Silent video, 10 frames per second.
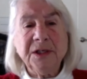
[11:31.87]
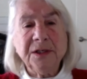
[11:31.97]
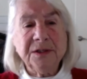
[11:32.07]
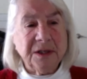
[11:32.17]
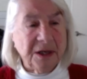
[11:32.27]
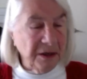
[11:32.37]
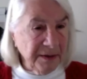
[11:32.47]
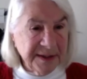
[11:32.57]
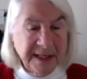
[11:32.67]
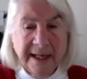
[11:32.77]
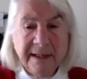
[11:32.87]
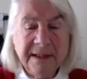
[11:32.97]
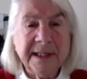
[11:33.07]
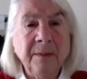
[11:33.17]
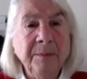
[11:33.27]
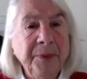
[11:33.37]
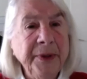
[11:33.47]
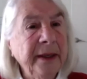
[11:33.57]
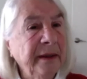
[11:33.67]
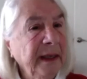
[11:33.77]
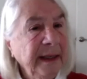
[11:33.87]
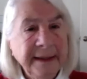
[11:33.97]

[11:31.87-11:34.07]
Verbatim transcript: just here, as Anselm put it,